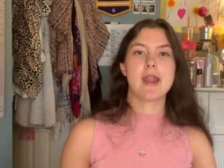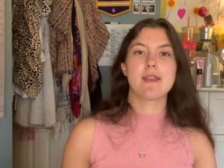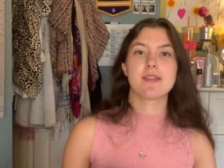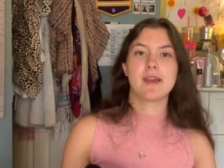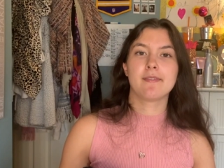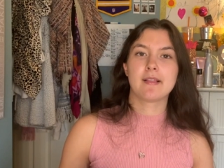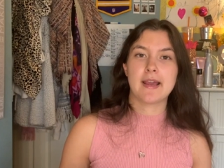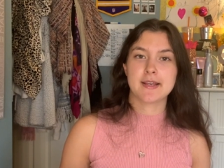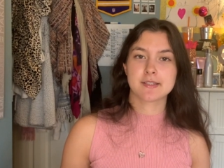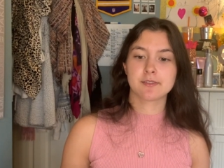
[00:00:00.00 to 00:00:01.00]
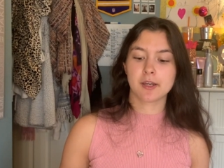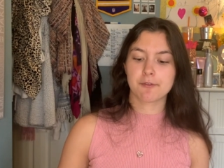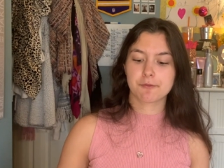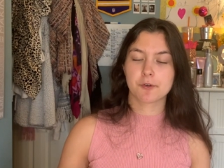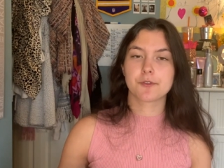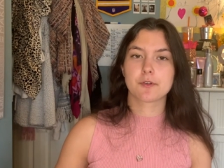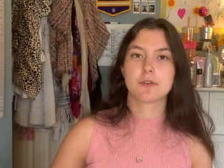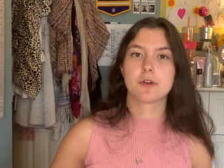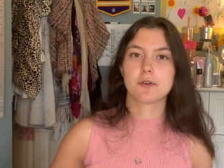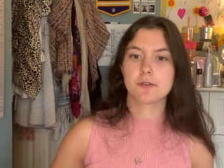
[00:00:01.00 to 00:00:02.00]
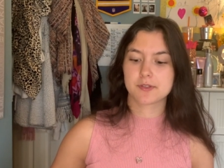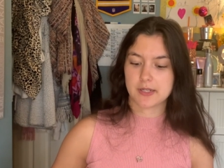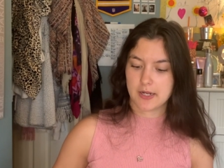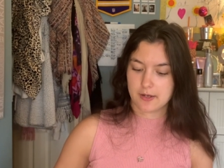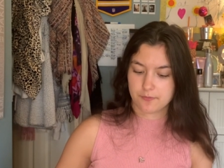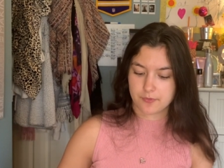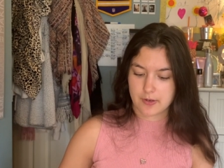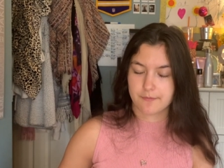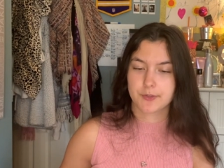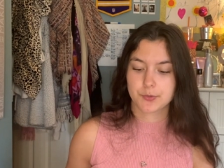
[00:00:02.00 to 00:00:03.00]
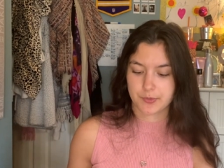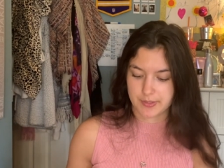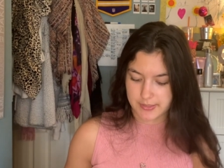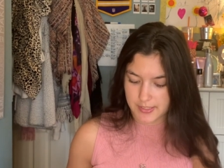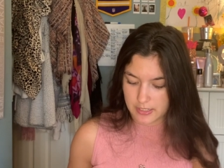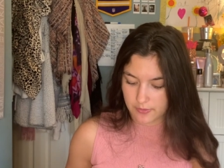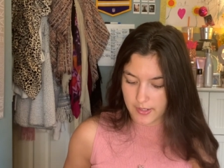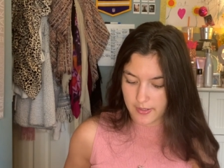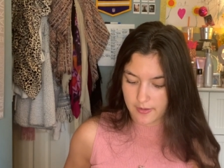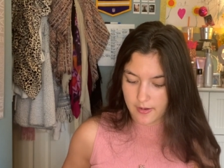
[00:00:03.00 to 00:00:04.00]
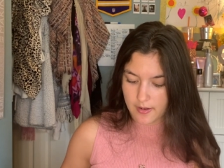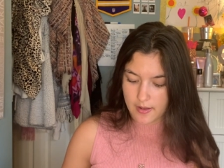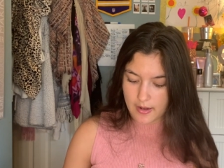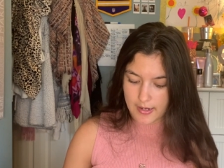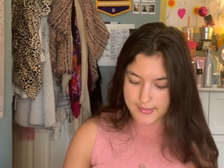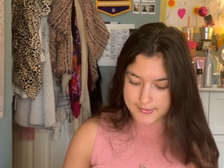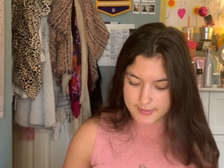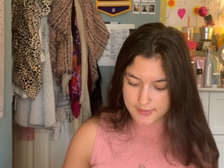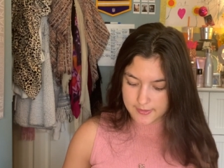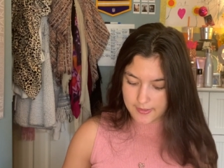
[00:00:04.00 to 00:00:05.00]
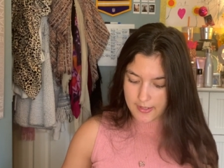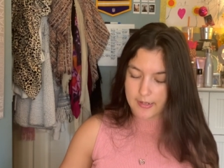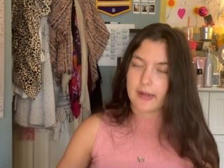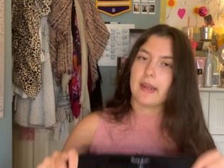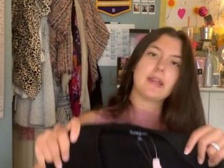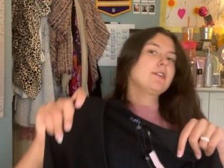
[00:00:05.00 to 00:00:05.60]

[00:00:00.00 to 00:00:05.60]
then lastly, for the clothes and from Victoria's Secret, I did get a